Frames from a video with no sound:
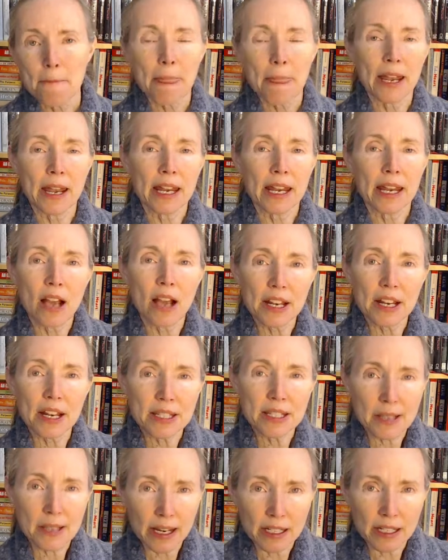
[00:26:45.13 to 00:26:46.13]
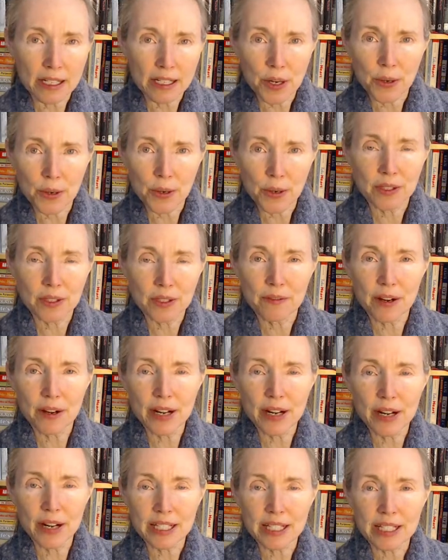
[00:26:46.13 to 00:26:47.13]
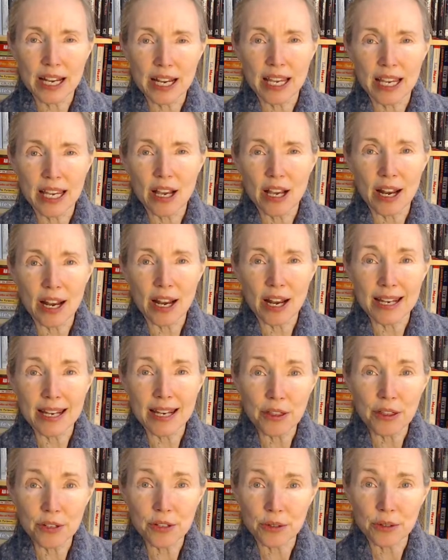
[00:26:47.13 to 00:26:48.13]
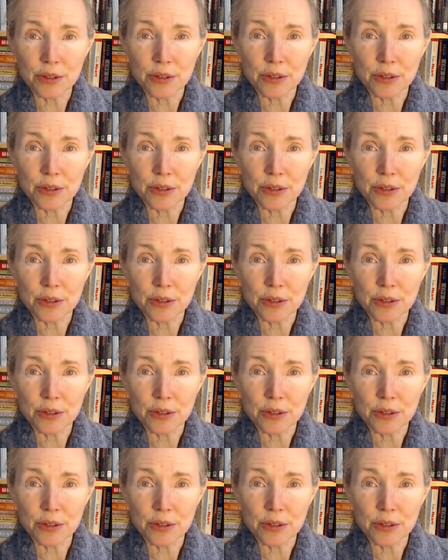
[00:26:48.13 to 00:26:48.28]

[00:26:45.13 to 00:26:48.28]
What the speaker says: and he got a second dose, and the very next day he got another dose,